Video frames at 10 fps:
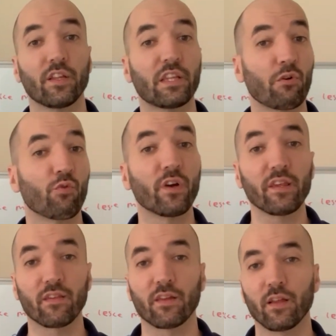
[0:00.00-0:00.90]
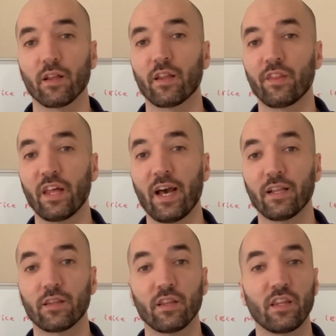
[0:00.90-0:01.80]
the risk
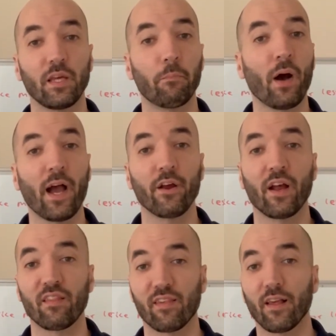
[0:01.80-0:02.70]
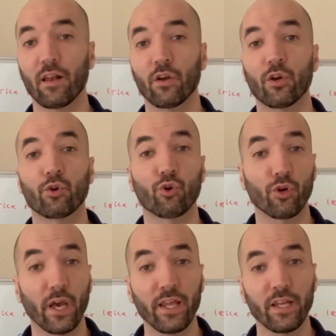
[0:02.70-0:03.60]
that the buyer and seller
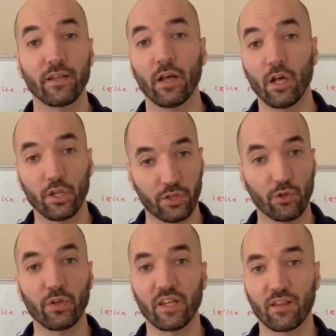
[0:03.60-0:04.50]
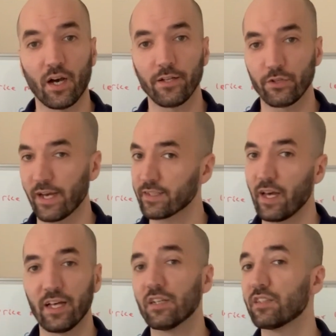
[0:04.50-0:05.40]
created through this contract
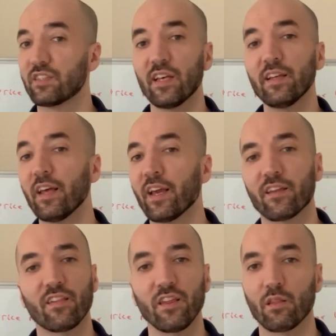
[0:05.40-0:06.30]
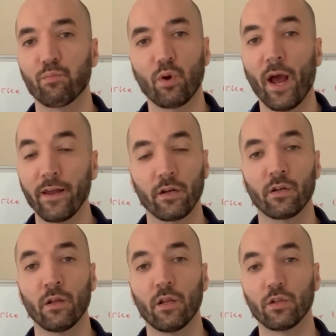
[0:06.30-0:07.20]
didn't exist
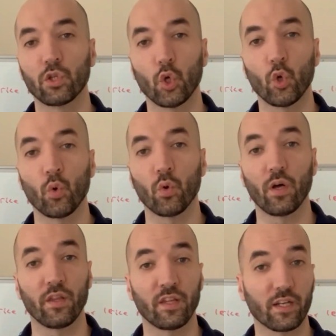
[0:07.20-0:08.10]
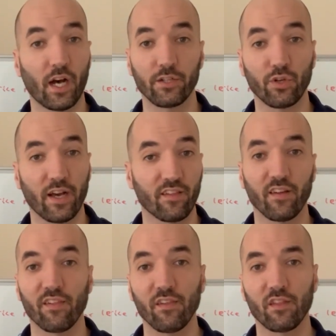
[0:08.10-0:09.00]
prior to the contract's
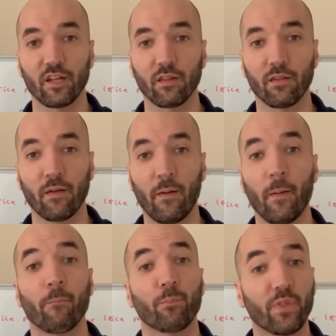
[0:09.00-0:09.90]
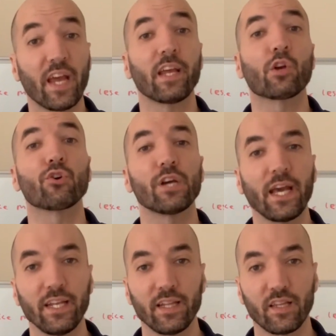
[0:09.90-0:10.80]
existence. They
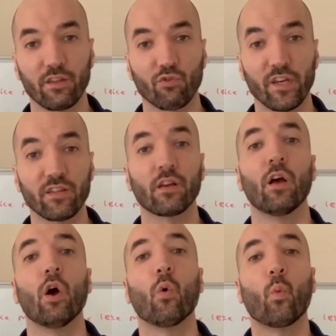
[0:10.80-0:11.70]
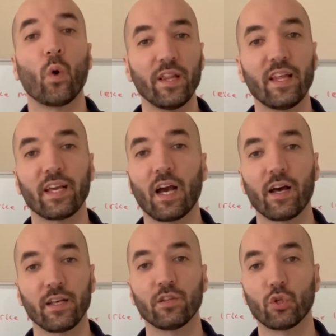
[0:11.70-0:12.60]
created this risk when they
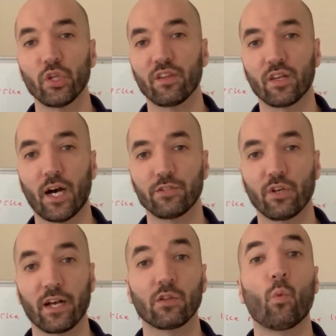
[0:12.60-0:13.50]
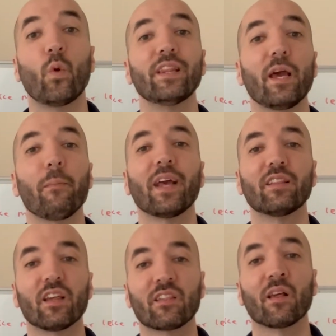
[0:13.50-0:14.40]
got into this contract, when they
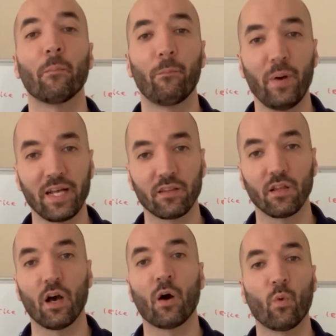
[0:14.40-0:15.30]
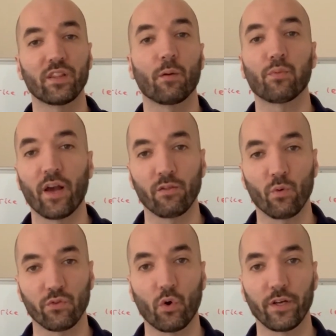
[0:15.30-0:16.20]
made this bet on what the price
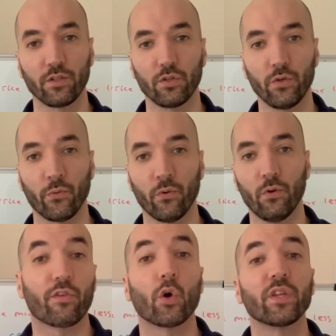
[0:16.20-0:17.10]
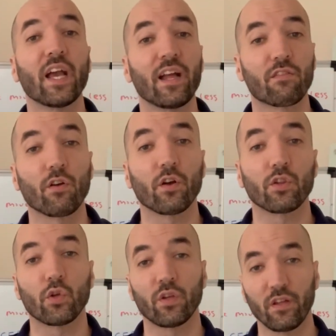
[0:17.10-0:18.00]
was going to do. So the answer
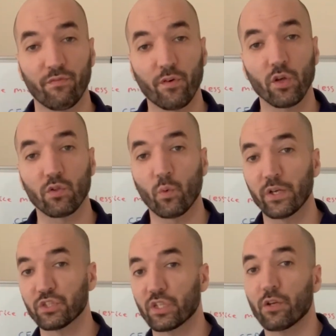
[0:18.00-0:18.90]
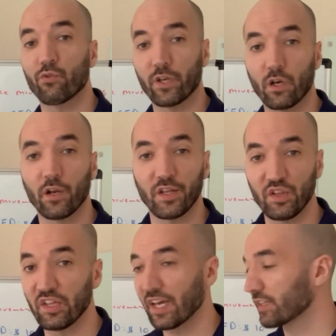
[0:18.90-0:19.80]
to the first question regarding
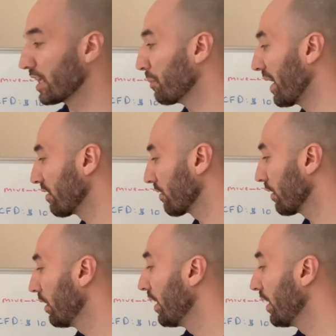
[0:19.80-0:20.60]
detecting Maysir,